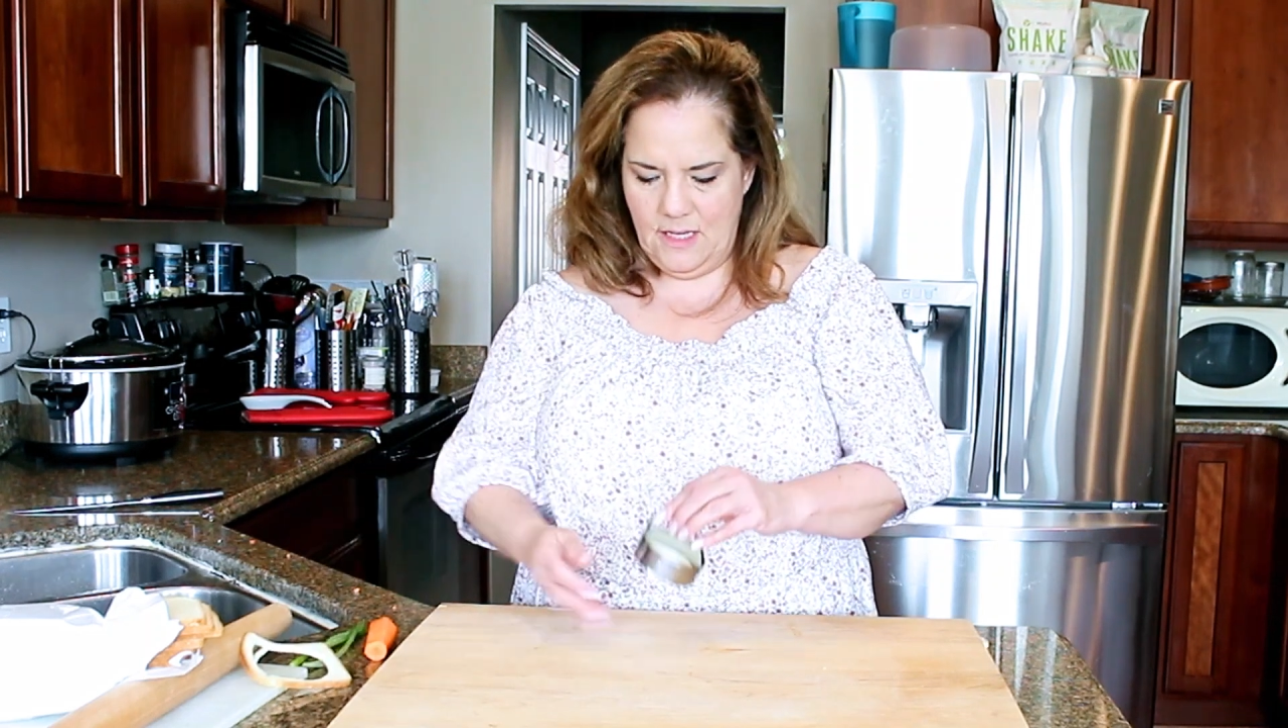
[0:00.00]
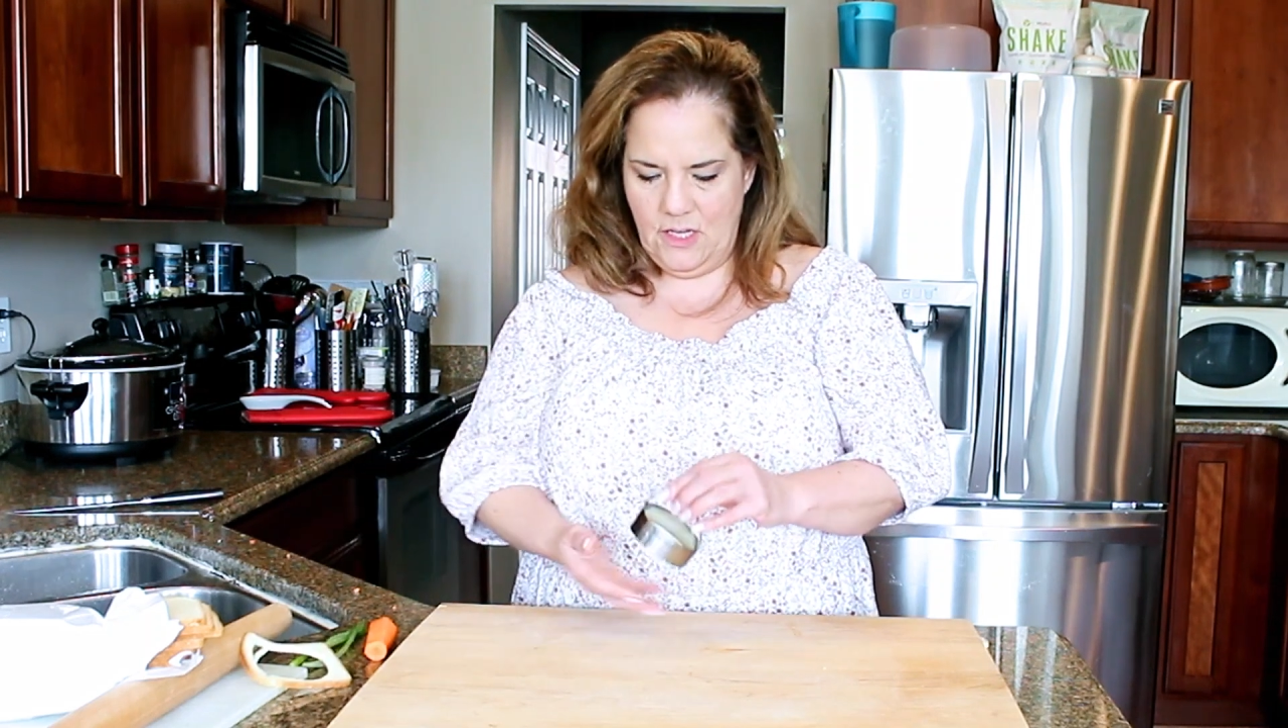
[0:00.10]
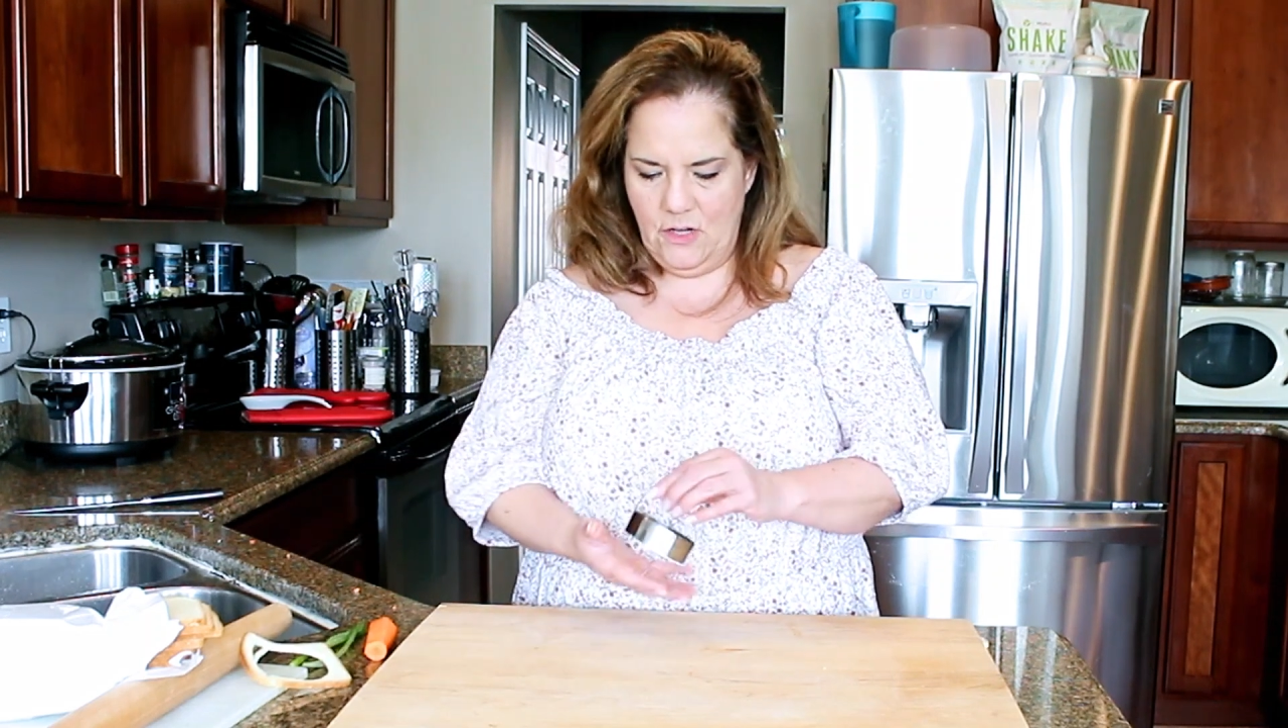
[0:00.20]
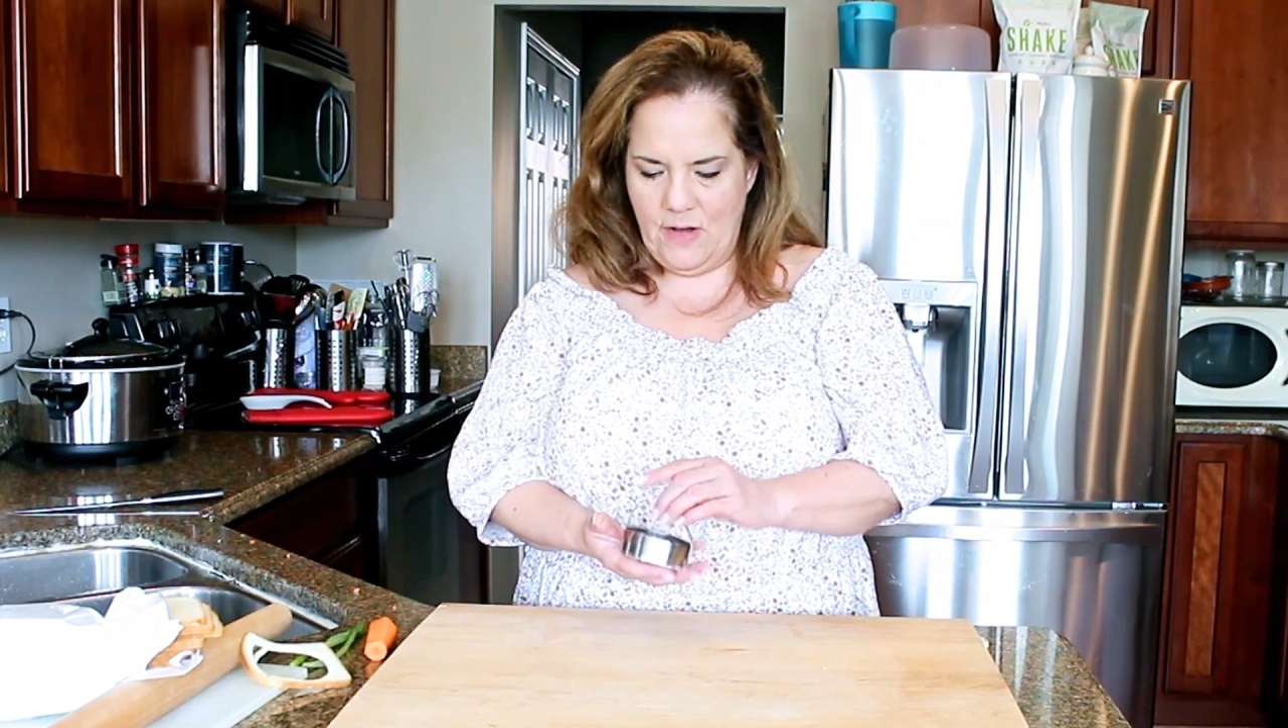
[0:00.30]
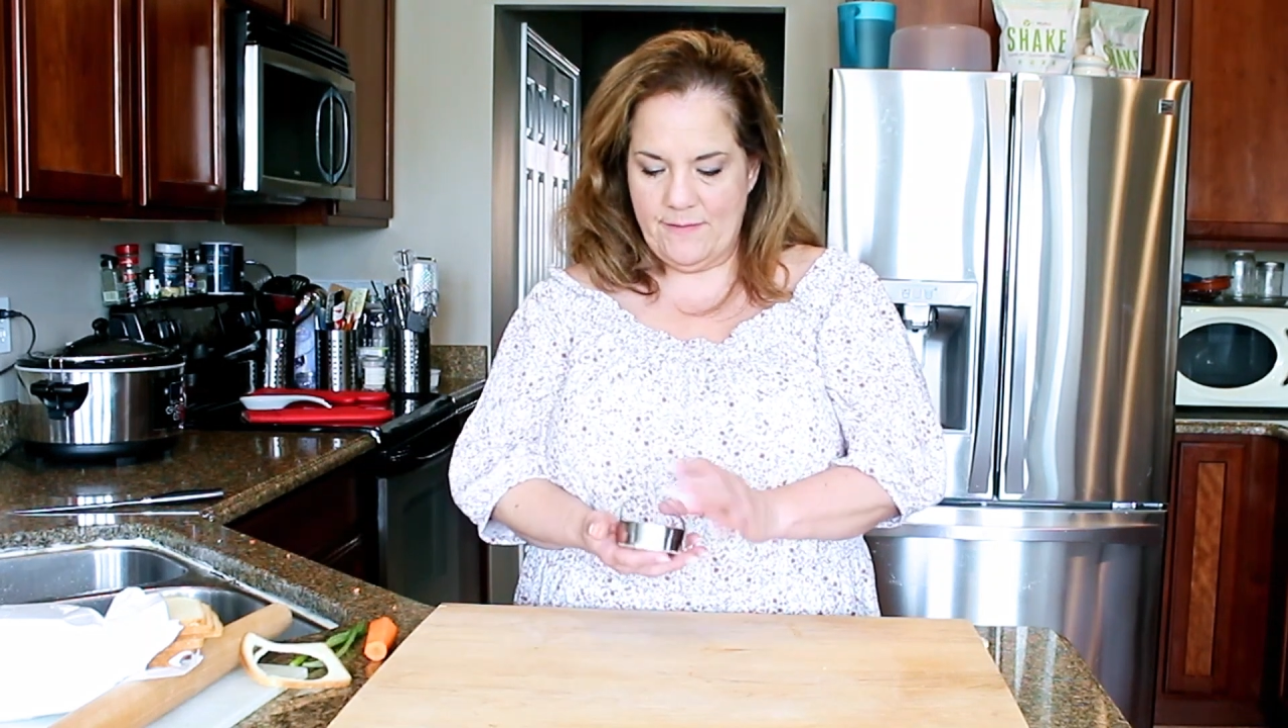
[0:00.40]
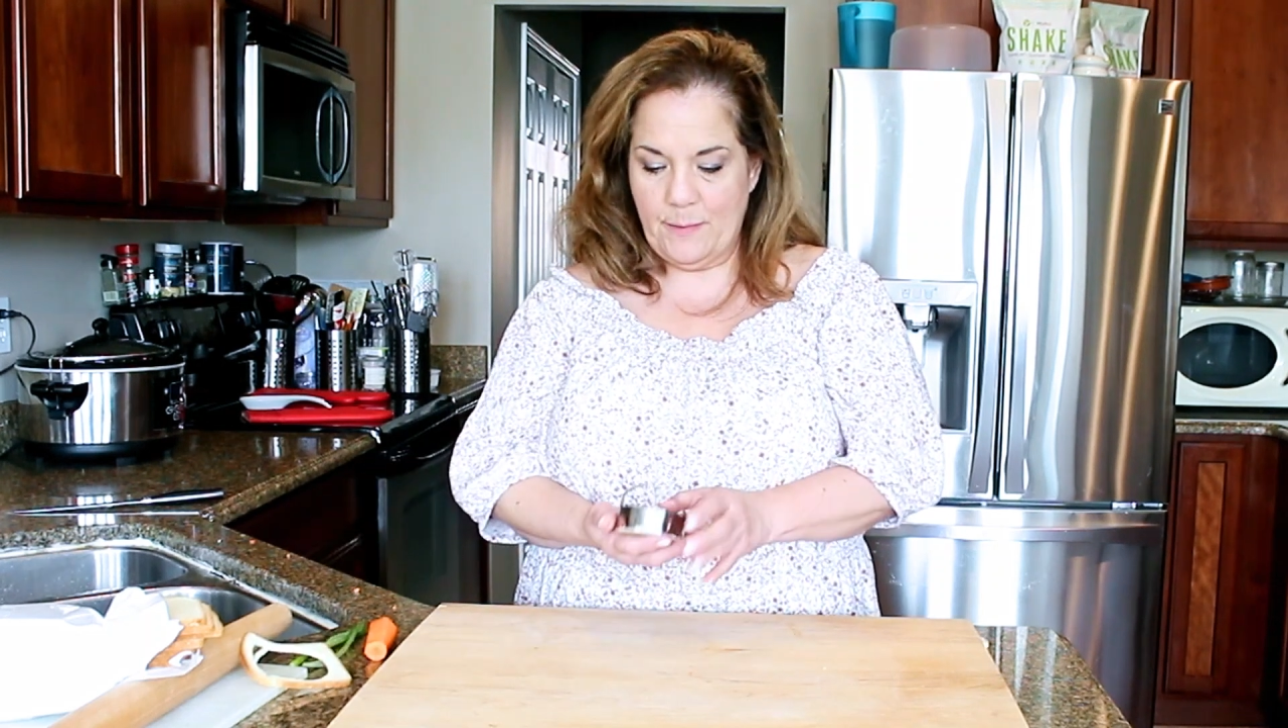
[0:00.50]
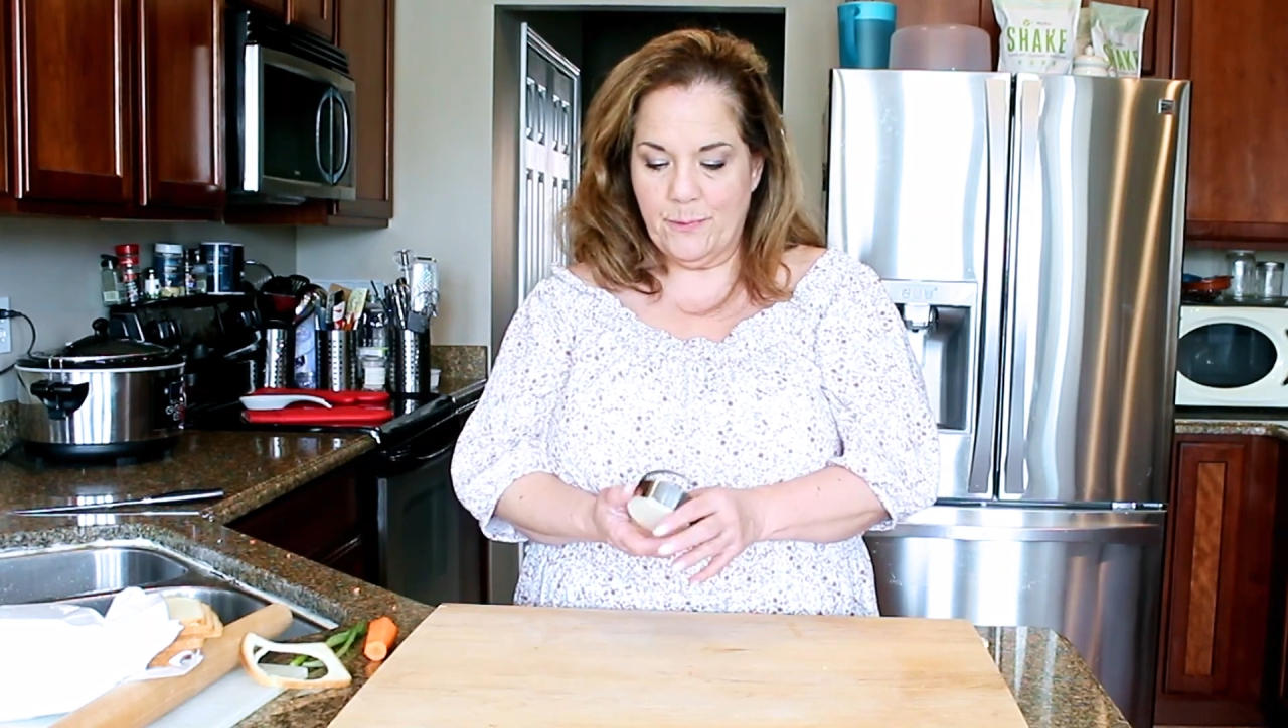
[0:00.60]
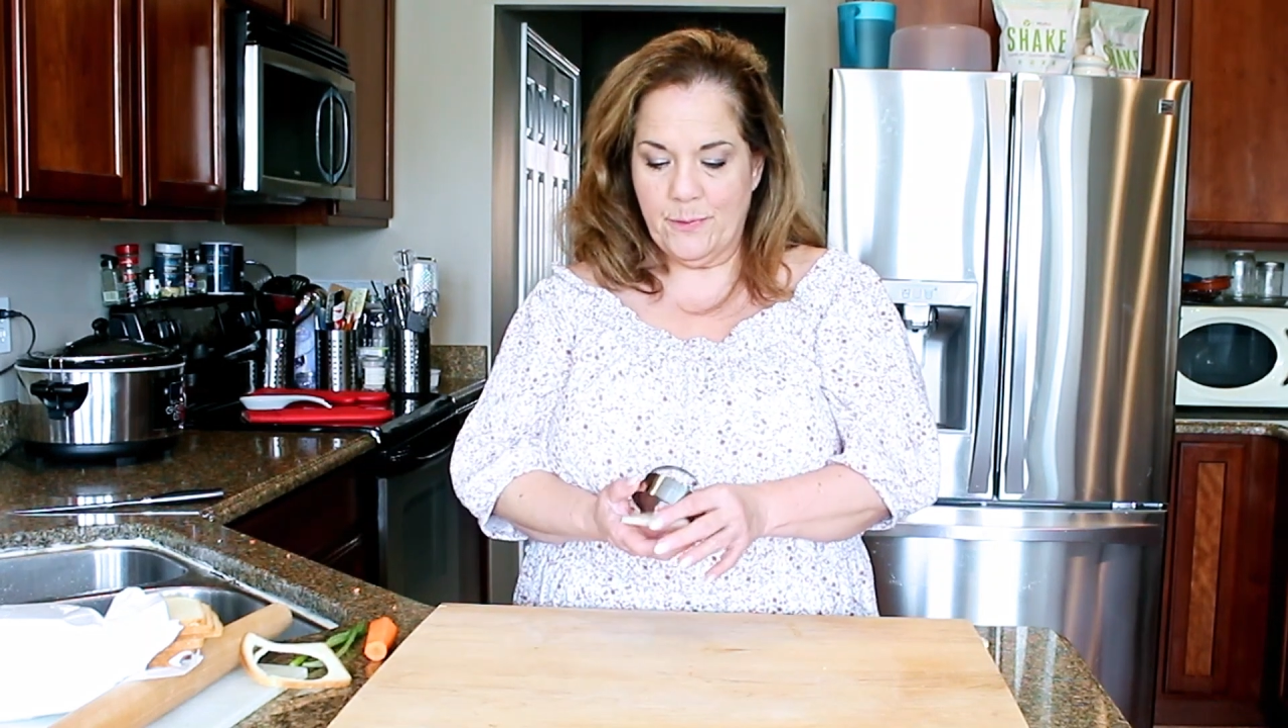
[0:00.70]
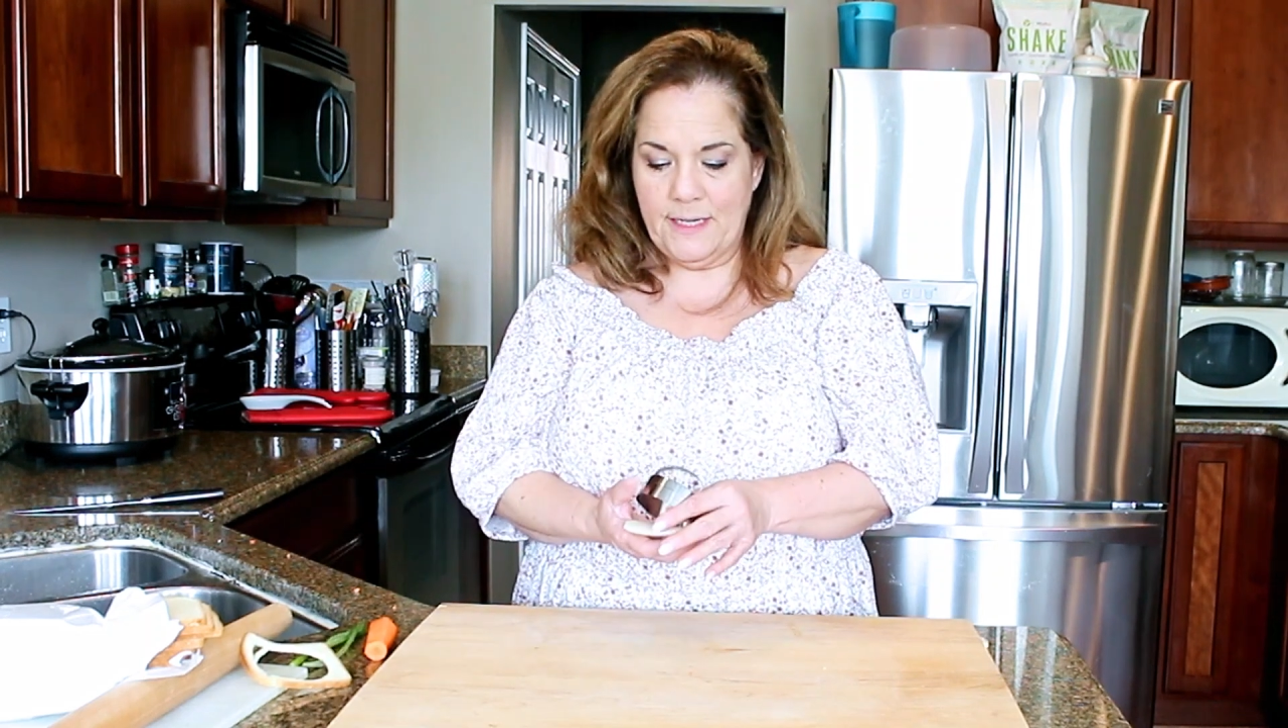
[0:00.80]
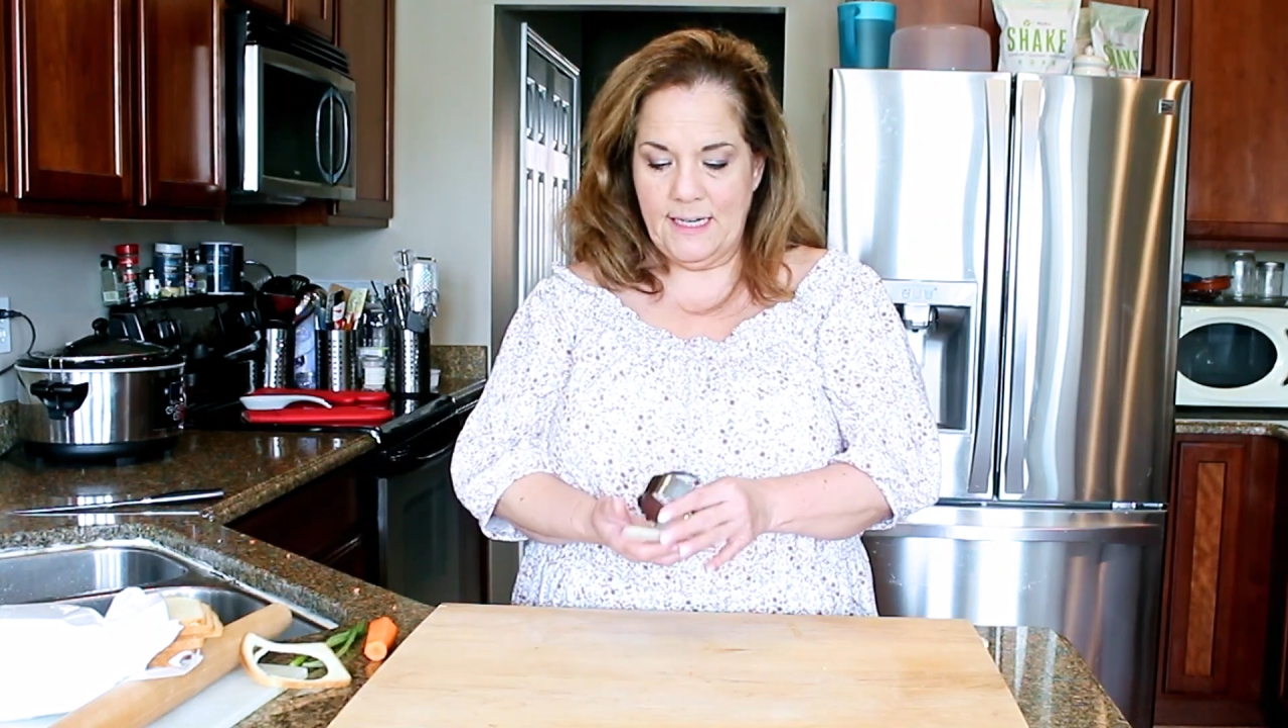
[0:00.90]
You have a
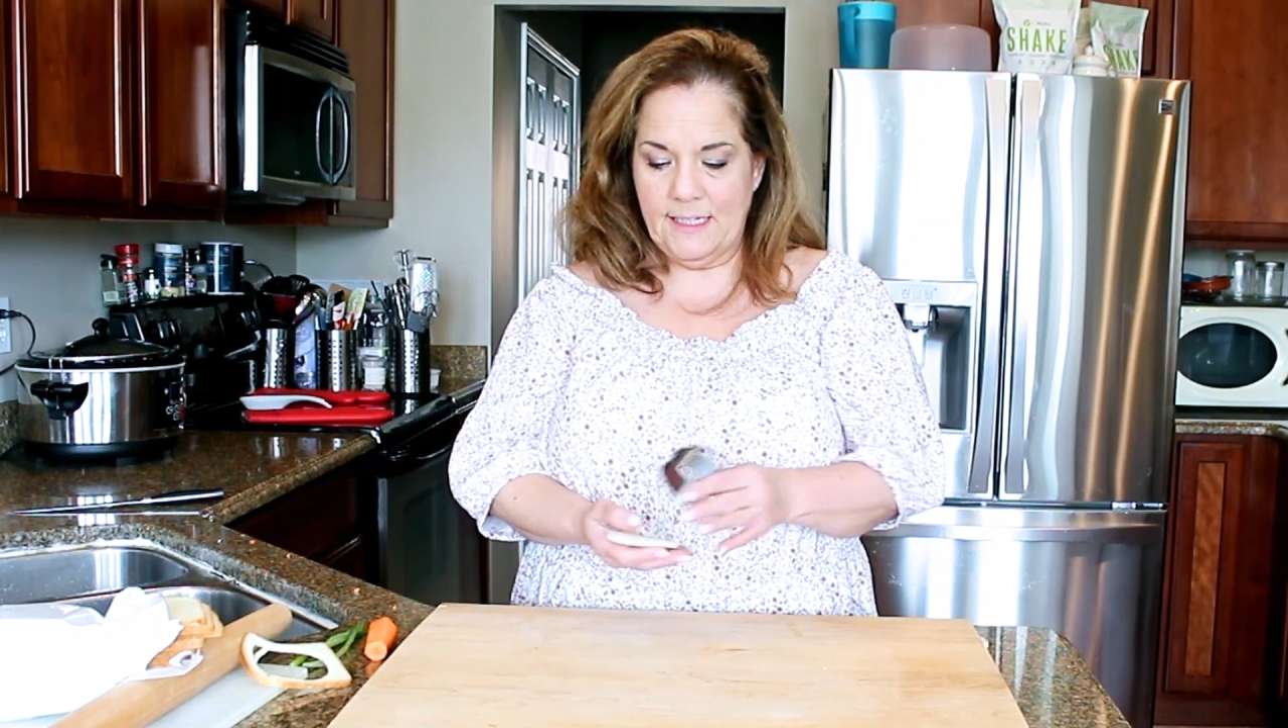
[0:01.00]
pretty